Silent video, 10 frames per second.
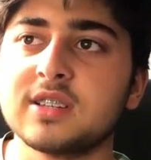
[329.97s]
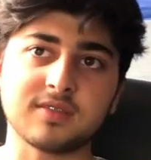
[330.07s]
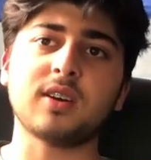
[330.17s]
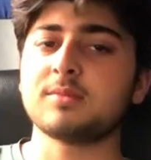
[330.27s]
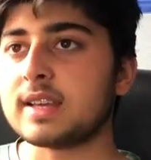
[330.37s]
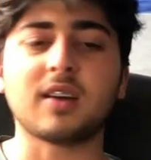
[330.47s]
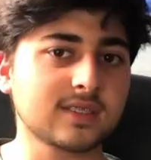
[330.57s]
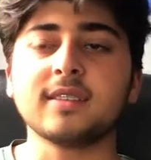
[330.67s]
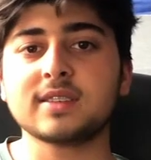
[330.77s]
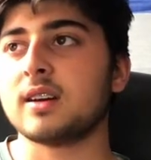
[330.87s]
Remnant I can
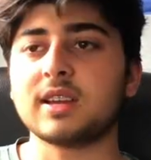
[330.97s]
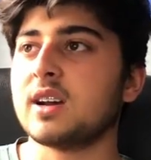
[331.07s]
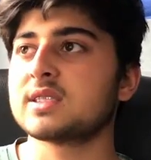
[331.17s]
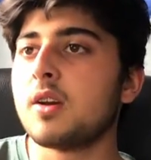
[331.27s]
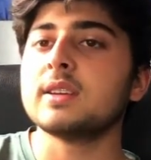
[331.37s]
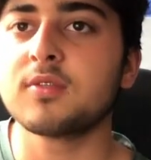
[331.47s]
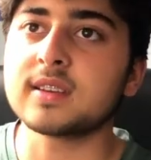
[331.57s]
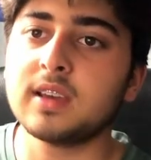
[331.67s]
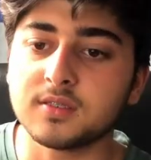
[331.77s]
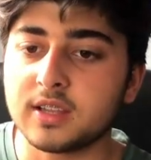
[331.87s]
just see it like
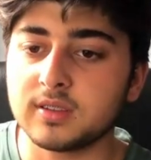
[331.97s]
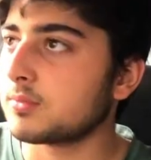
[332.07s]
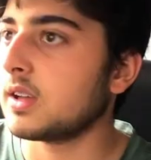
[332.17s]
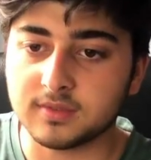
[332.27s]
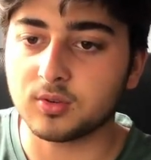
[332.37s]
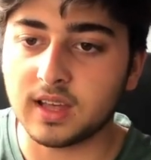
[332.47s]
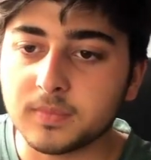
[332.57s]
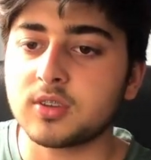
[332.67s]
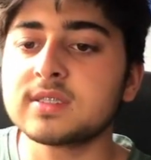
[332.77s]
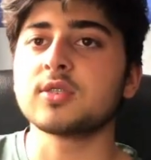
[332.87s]
it's a
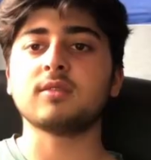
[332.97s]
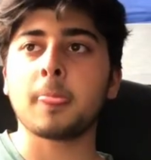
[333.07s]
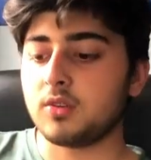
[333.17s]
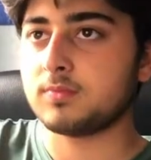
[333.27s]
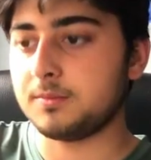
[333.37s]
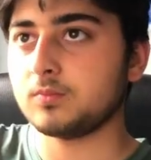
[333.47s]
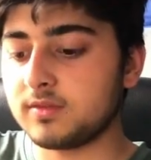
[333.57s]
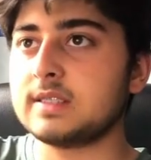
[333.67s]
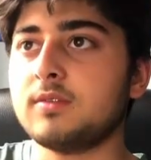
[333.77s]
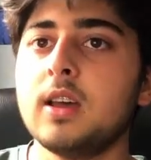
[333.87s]
mixture of
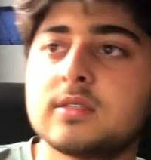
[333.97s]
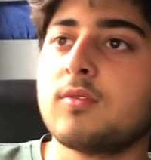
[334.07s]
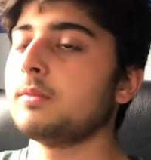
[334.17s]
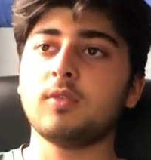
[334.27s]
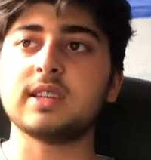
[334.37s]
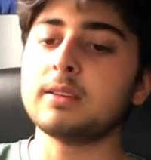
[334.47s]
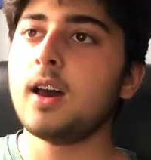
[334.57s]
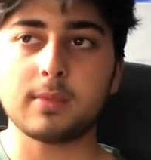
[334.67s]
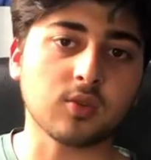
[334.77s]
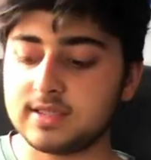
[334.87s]
like a Google Doc
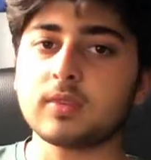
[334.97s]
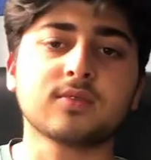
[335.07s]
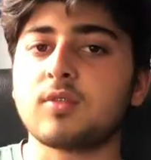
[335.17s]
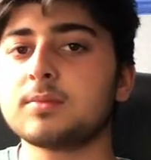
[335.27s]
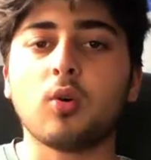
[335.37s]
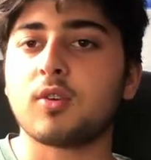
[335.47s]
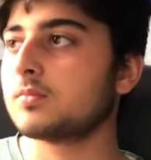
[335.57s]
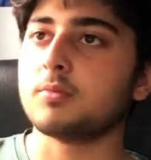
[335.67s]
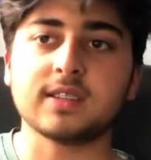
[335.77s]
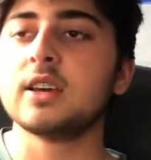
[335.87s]
type thing, but
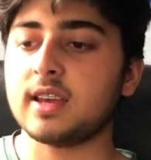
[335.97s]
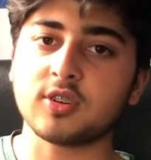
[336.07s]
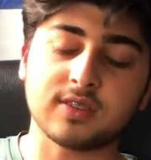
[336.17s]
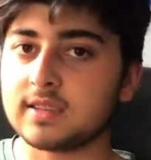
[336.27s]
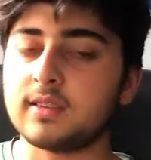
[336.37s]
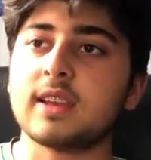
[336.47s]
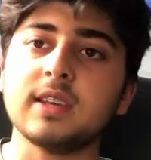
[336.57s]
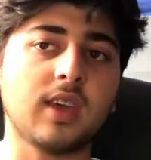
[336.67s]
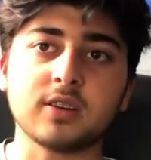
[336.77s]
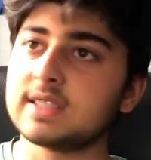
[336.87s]
with also that
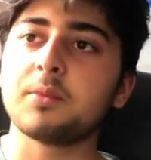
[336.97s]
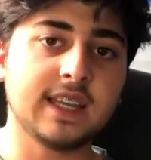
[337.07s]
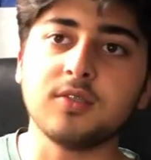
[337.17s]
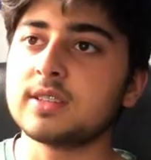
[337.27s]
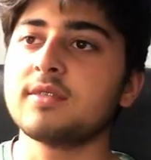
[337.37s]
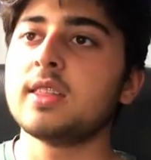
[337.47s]
same like